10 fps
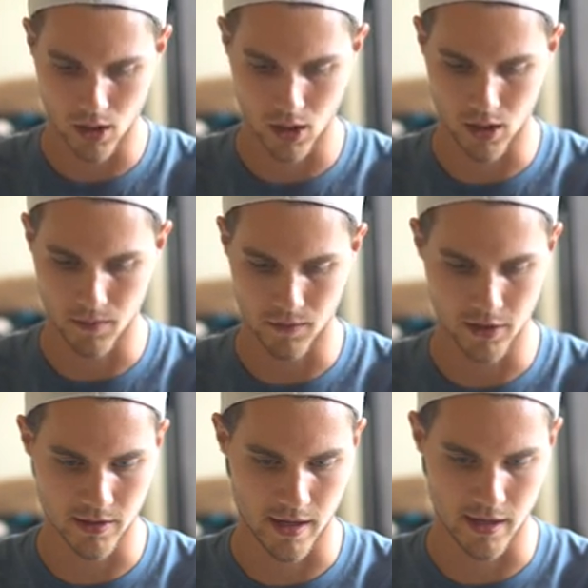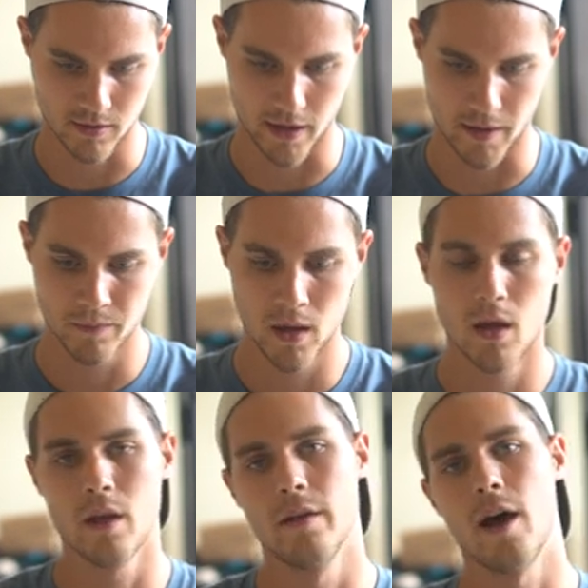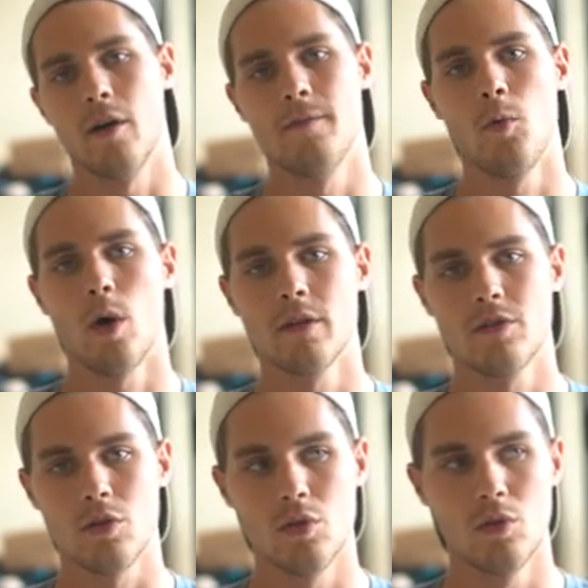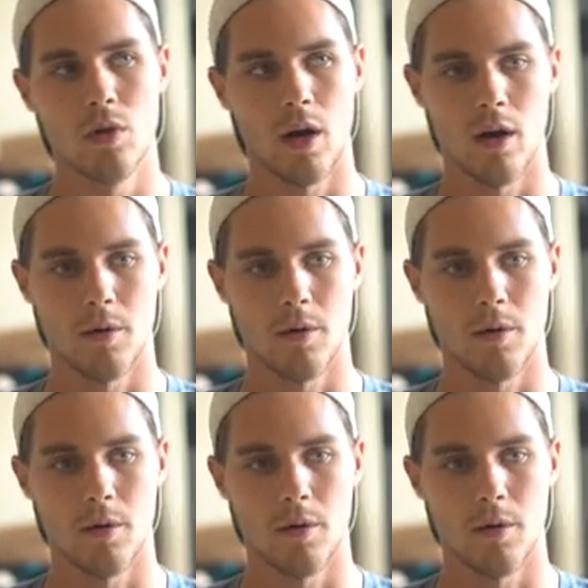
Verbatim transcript: Let's just cancel that. Now, if you want to do